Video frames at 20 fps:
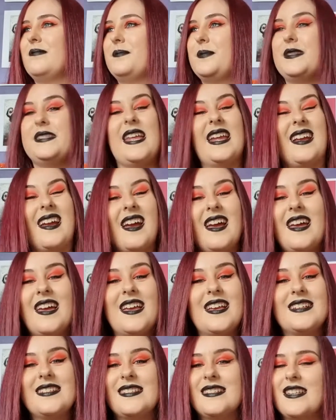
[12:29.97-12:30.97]

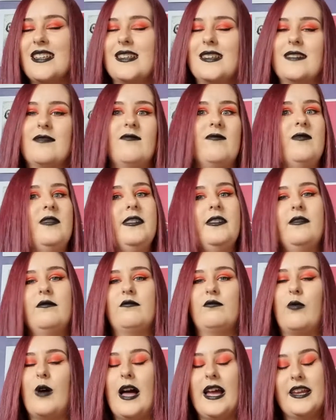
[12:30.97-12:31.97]
stickers,
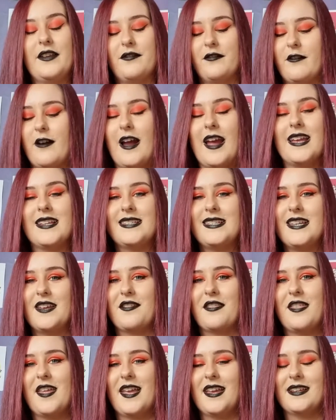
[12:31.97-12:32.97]
wide variety
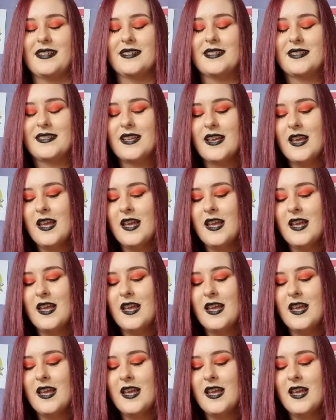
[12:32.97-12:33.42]
of things.